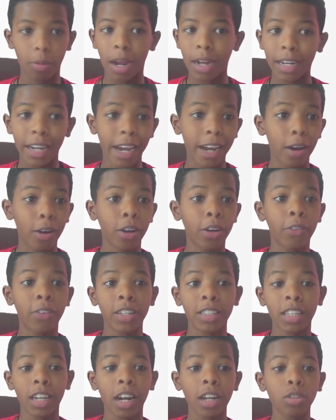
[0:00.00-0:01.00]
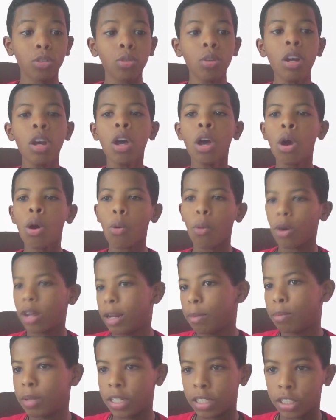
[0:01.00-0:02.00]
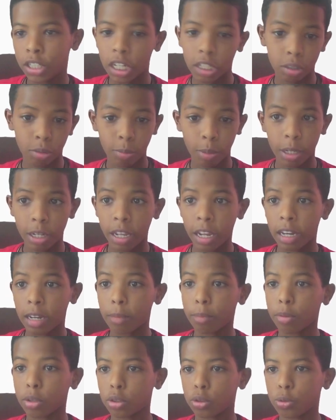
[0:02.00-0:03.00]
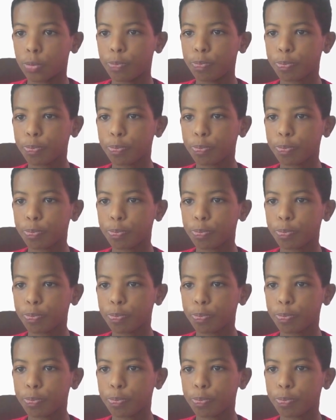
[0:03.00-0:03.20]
And the account of Fatarachu, what a being chasma media leopard.